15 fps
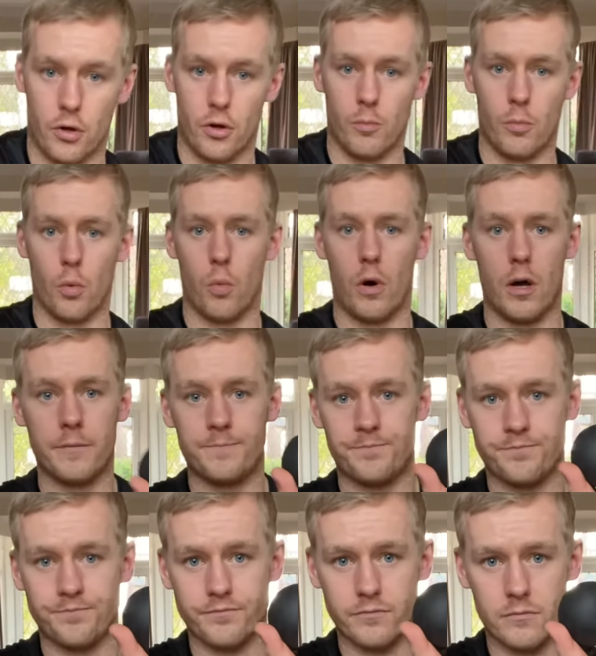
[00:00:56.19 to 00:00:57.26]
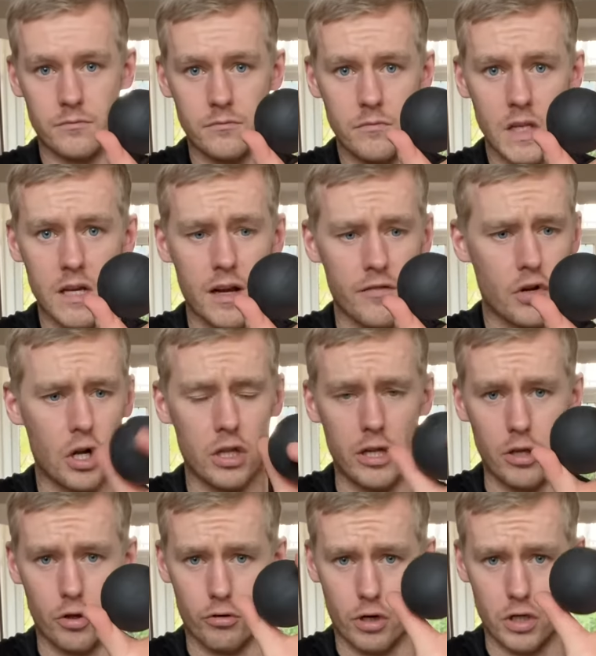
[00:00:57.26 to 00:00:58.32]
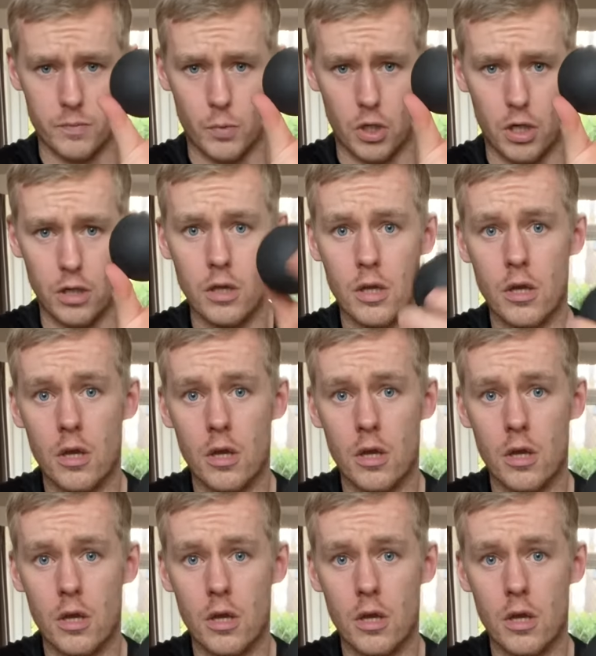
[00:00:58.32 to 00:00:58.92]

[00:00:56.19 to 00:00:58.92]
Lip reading: Number one, I've got a little lacrosse ball.